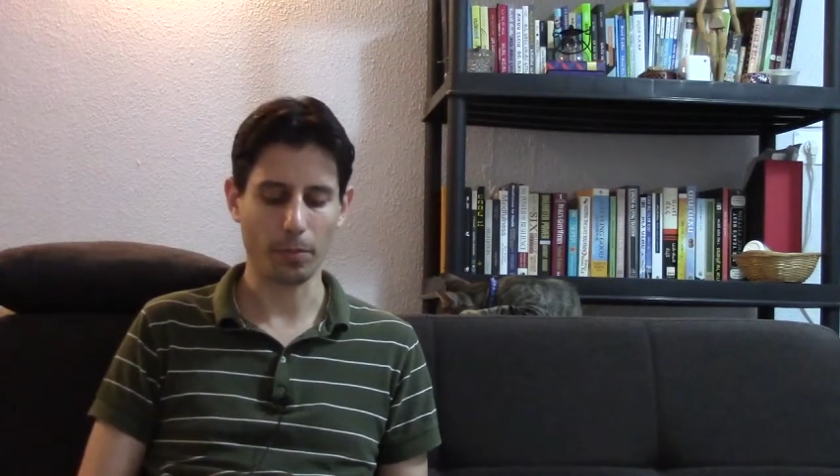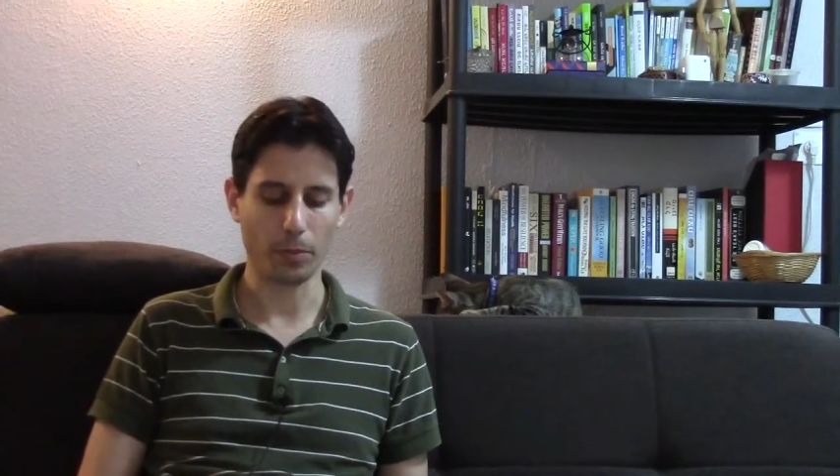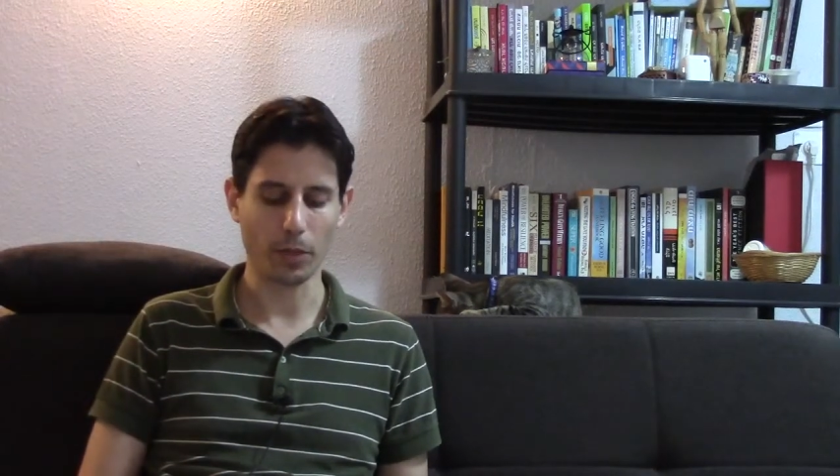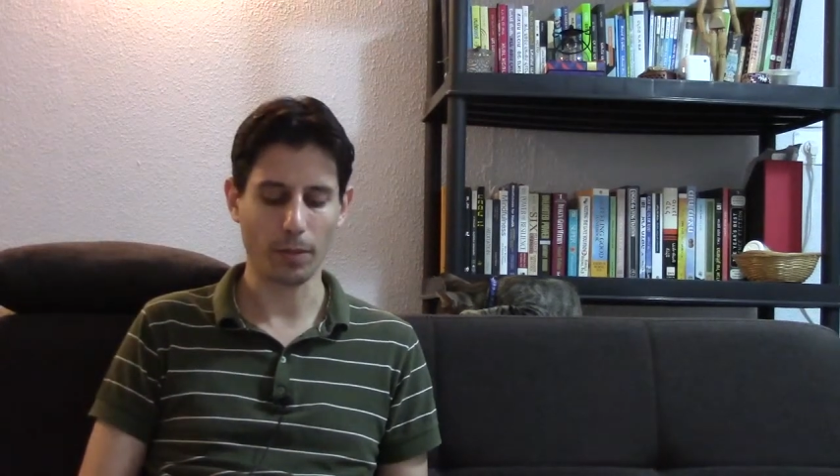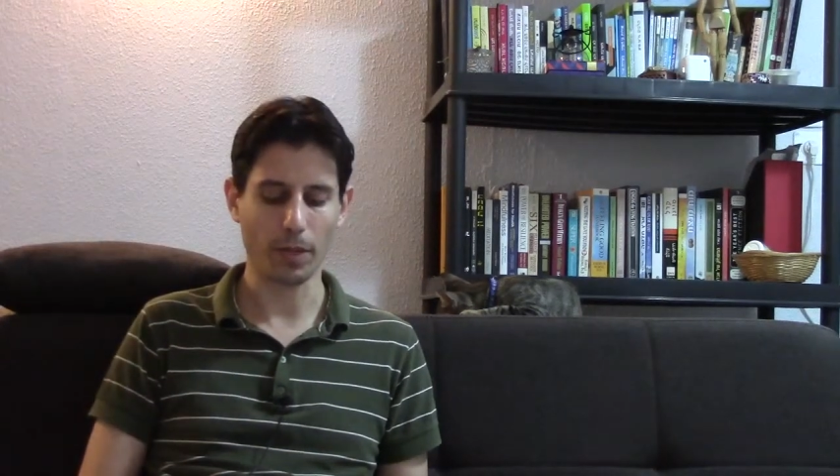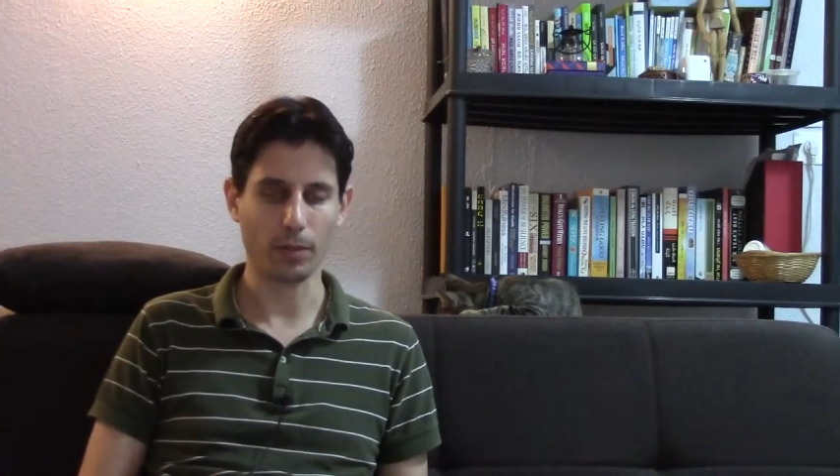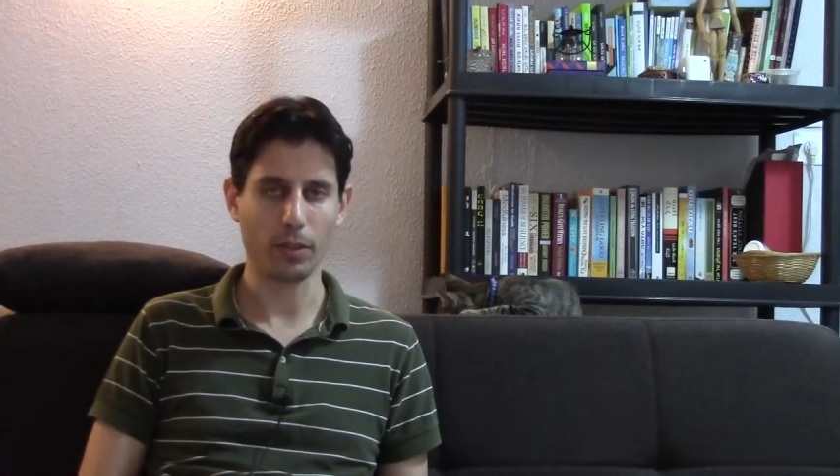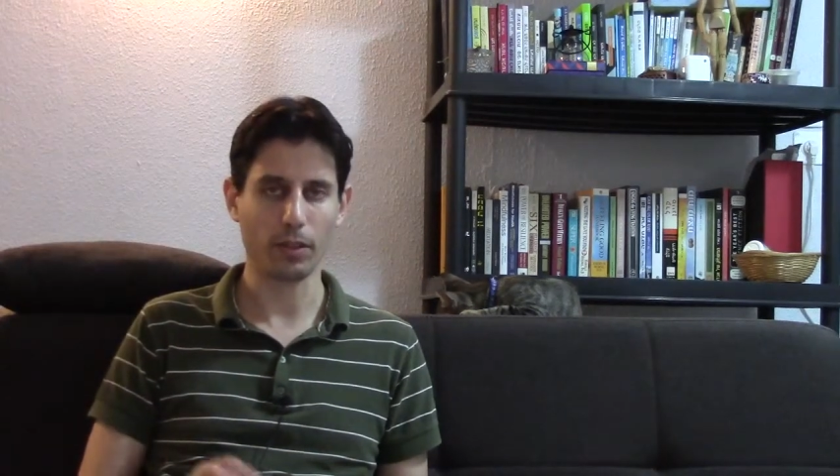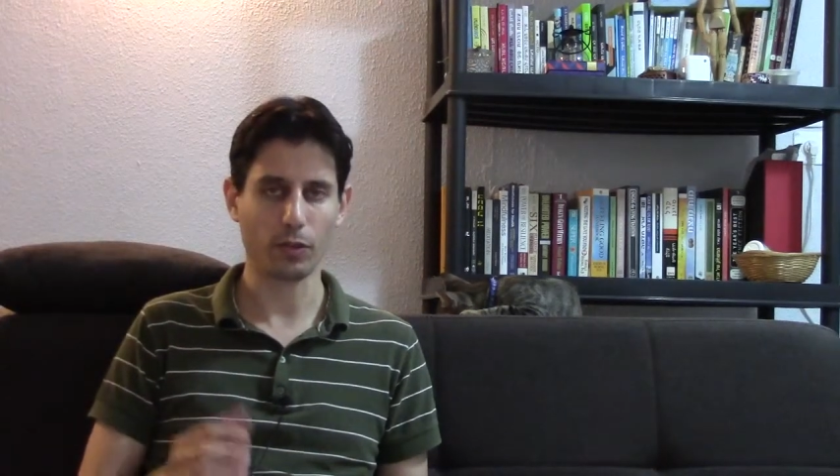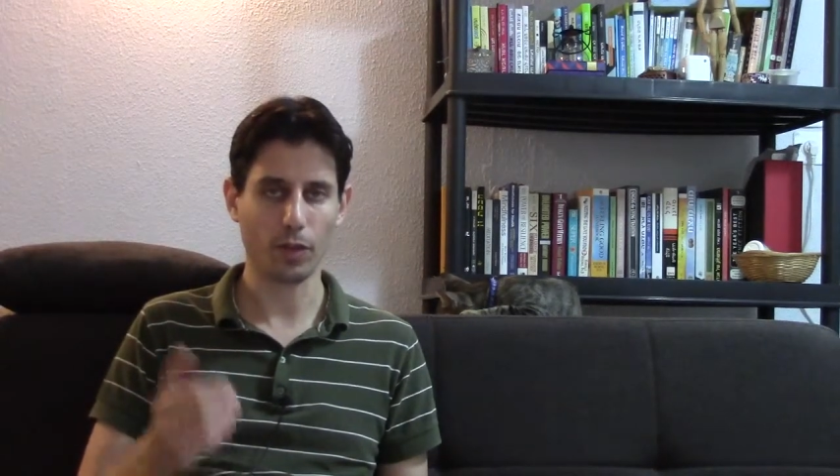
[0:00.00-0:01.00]
sometimes
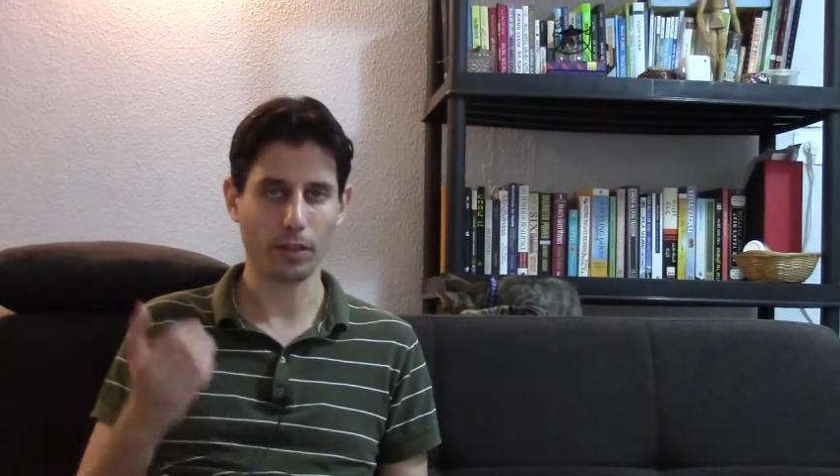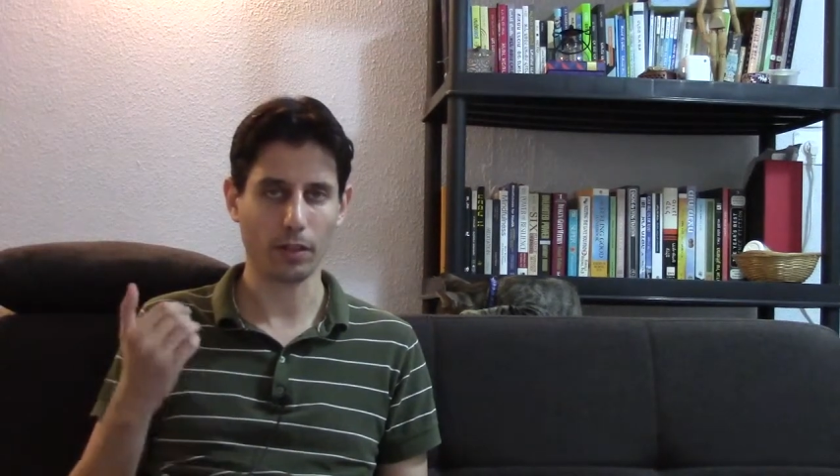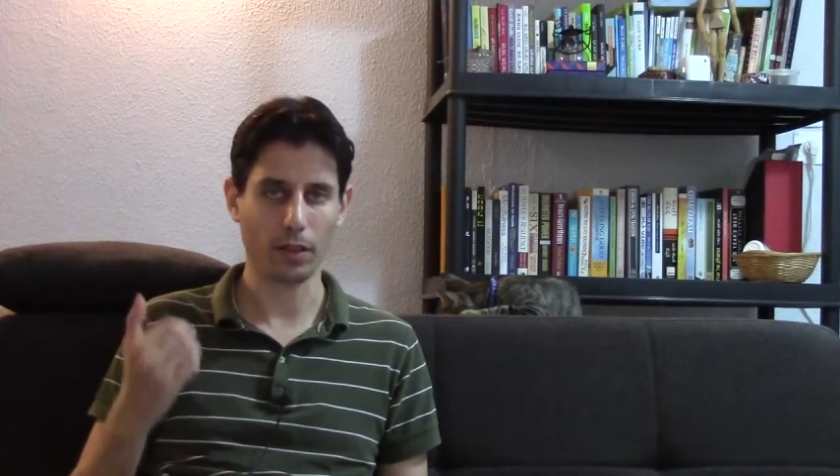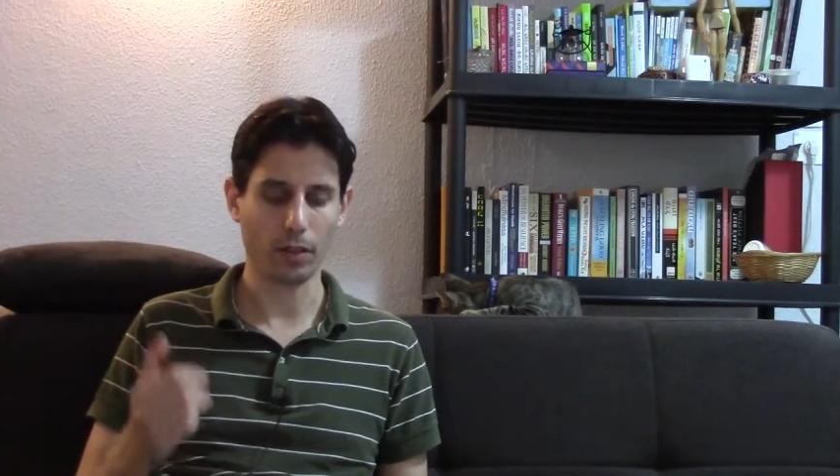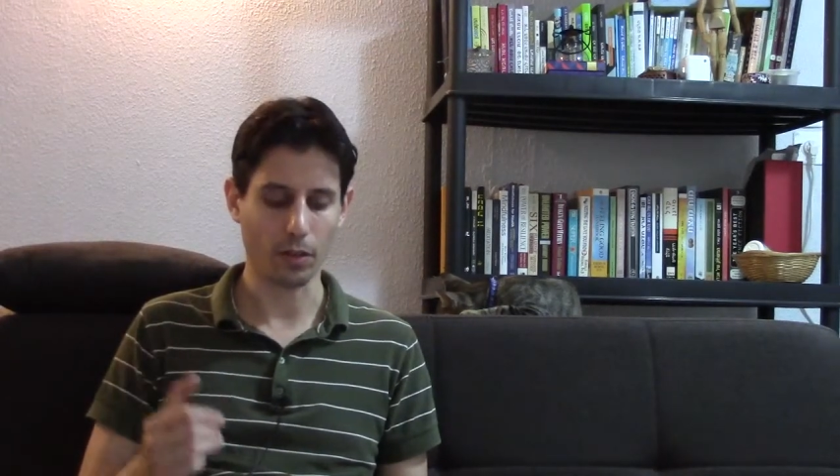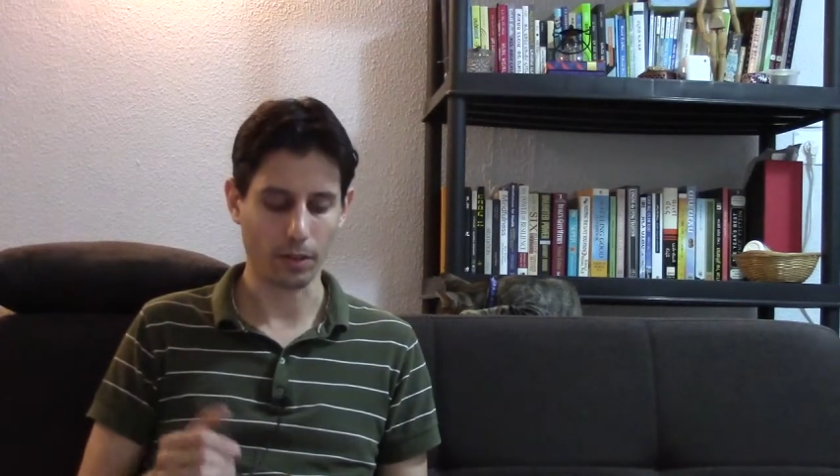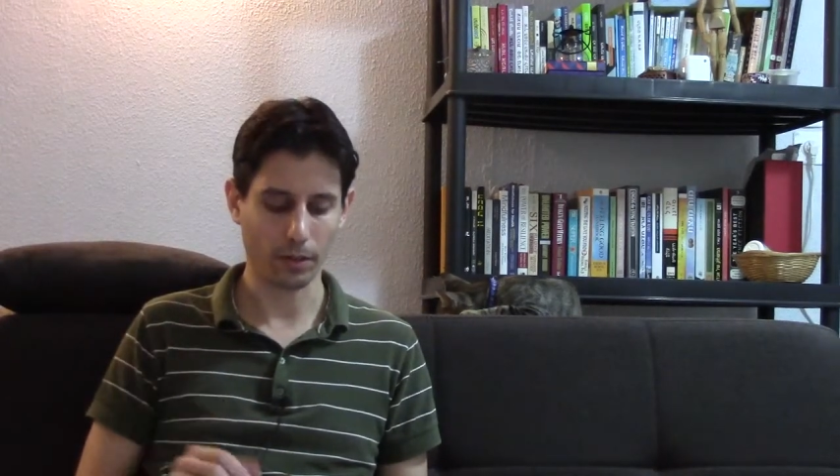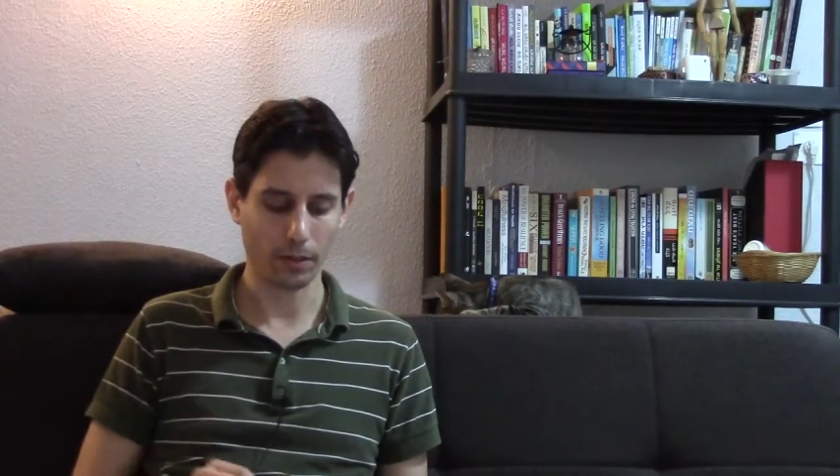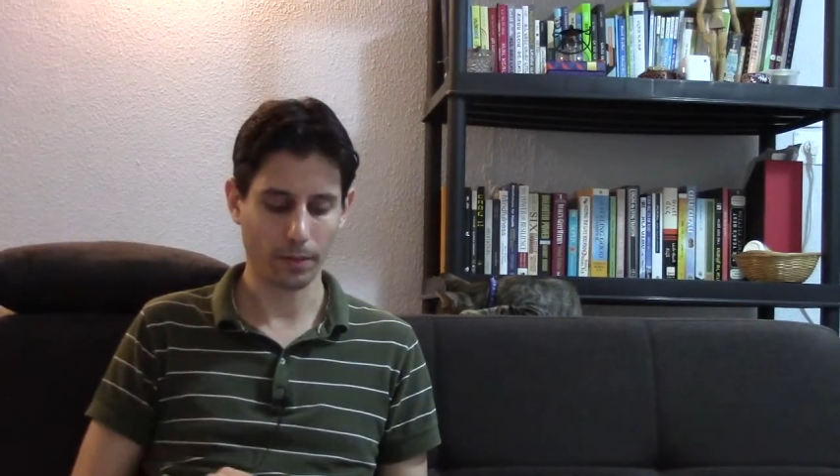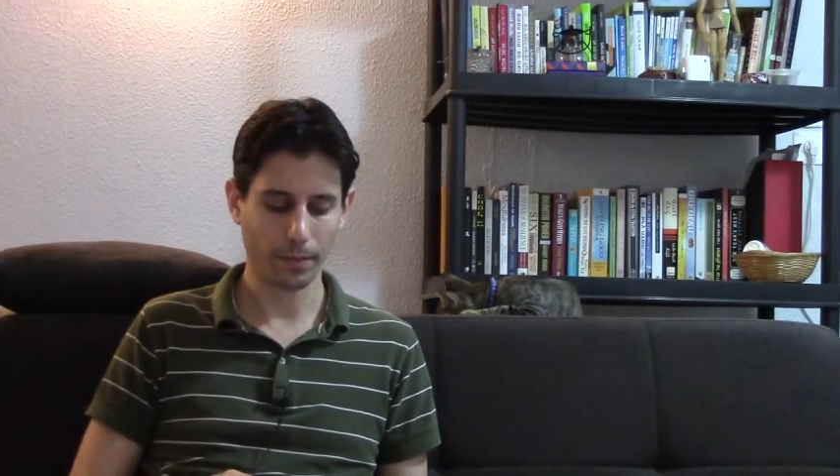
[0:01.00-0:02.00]
distressing
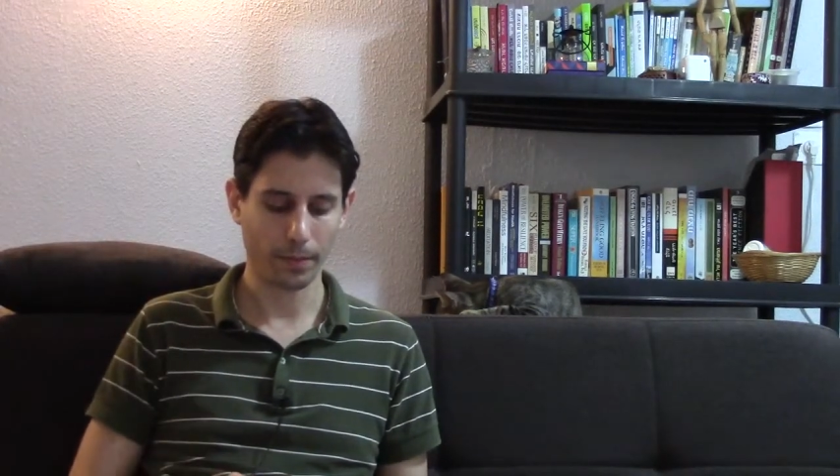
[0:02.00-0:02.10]
thoughts.